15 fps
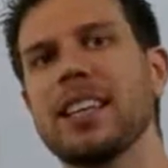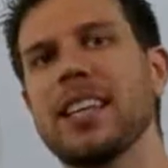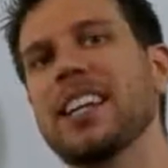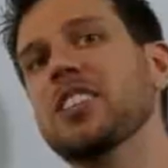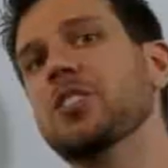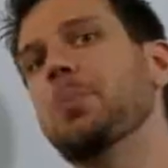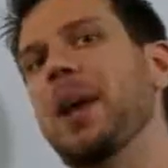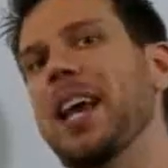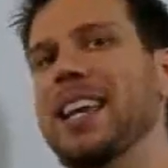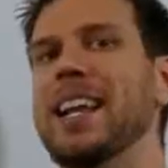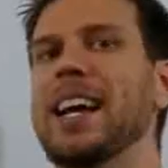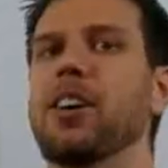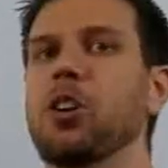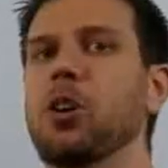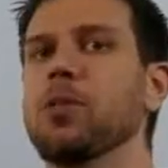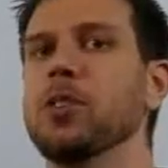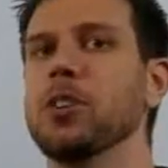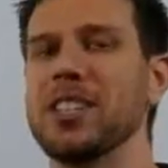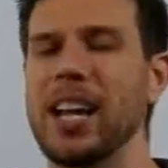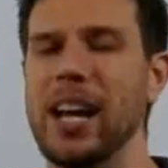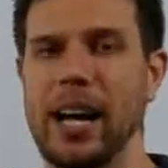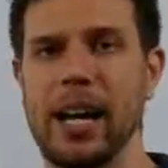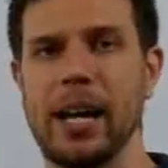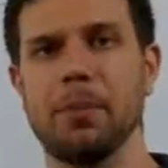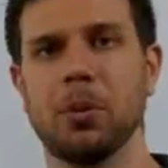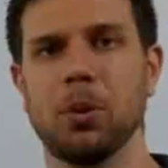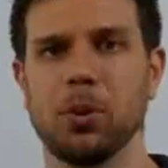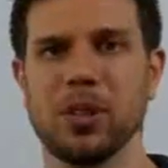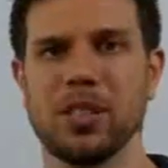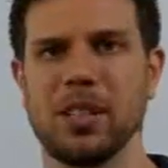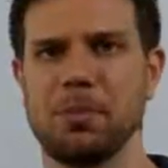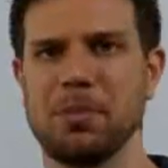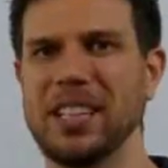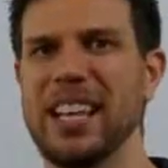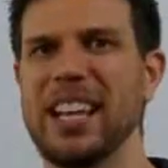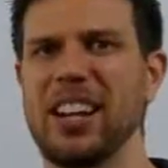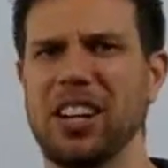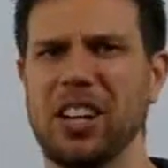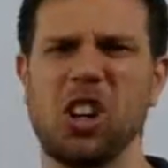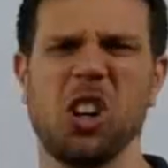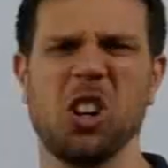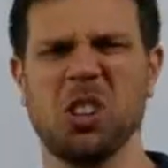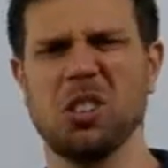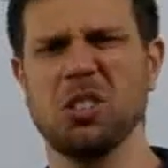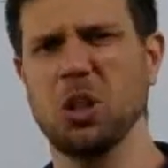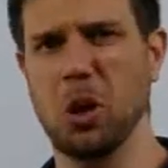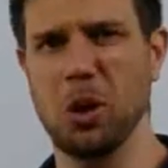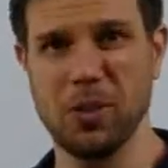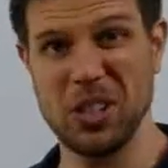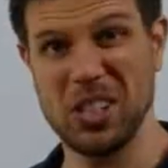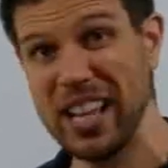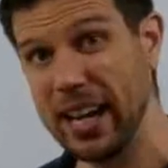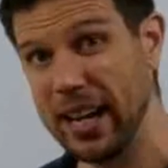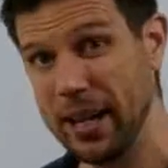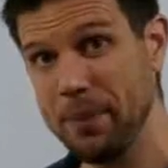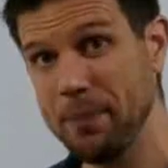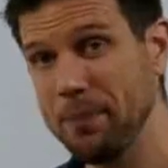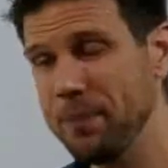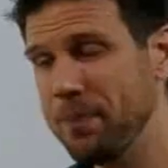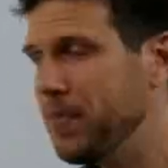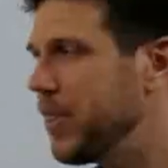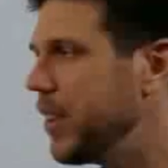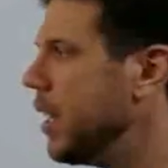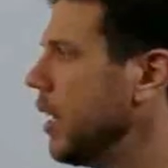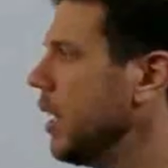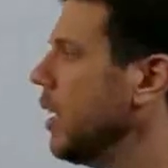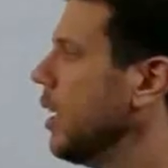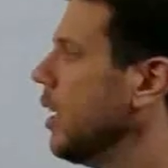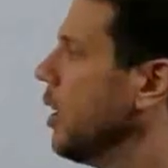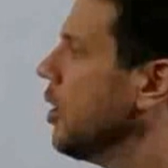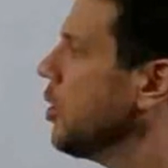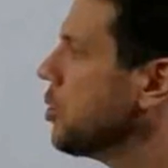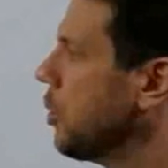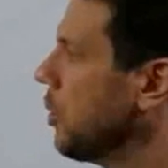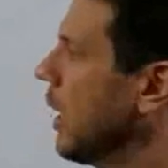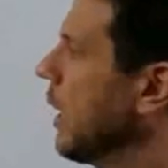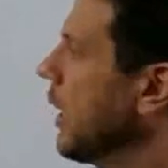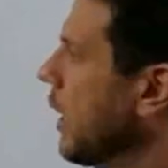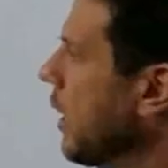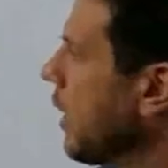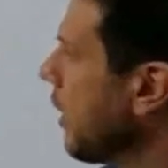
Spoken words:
that is paid out over time or something that occurs over time. So like,